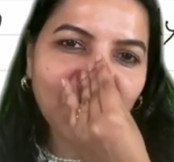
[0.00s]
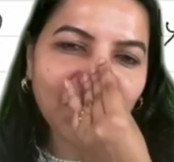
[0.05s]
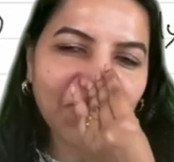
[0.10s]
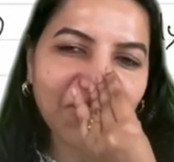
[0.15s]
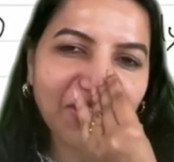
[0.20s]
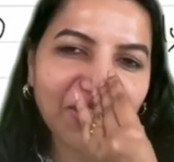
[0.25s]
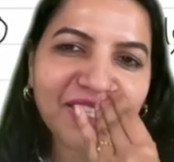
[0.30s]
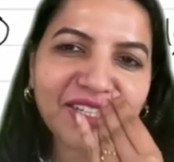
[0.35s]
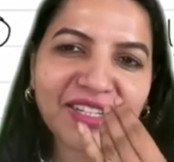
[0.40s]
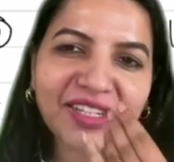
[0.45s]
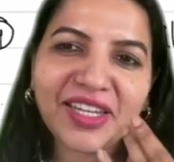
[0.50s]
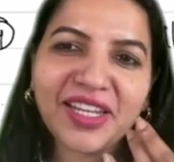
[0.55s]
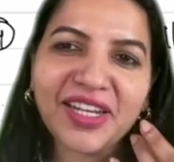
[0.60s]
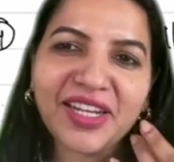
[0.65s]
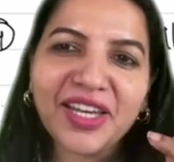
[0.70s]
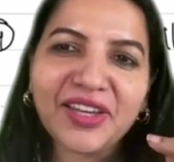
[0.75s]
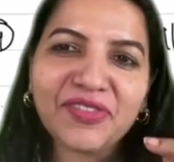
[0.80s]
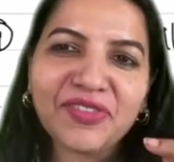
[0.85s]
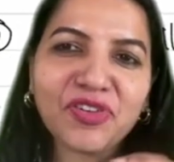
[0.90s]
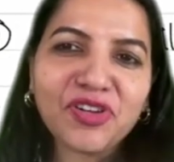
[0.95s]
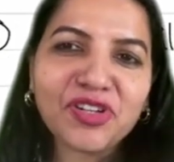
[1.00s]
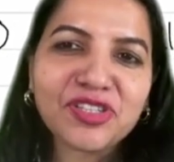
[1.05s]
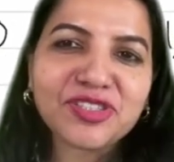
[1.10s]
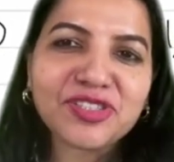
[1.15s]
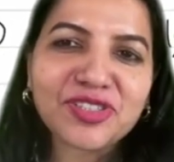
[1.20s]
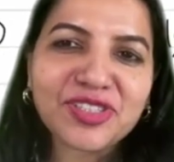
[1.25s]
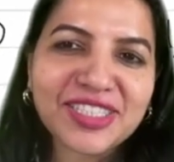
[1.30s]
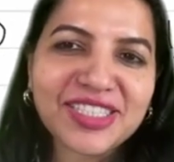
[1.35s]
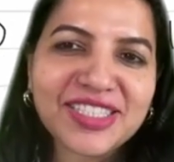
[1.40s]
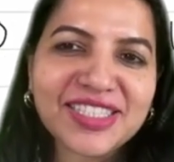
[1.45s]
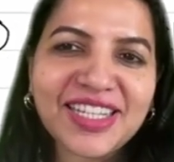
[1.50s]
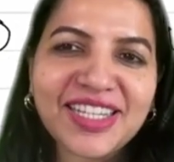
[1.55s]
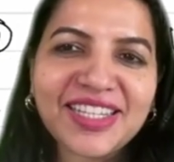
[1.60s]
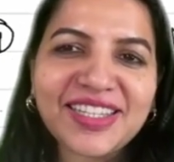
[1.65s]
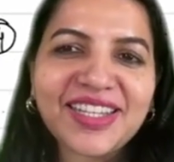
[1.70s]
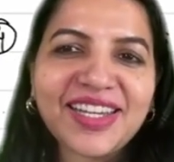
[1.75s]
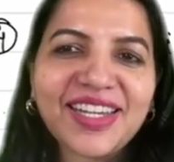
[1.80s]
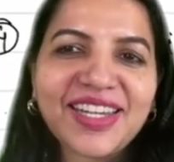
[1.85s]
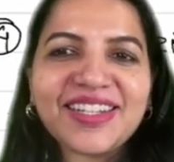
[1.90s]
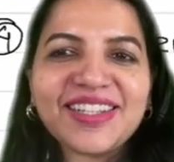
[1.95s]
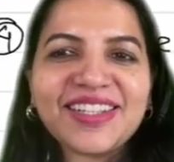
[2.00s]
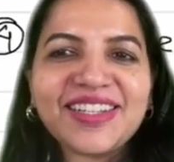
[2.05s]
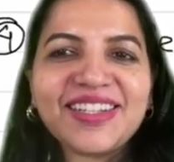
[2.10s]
In real life also it is like that.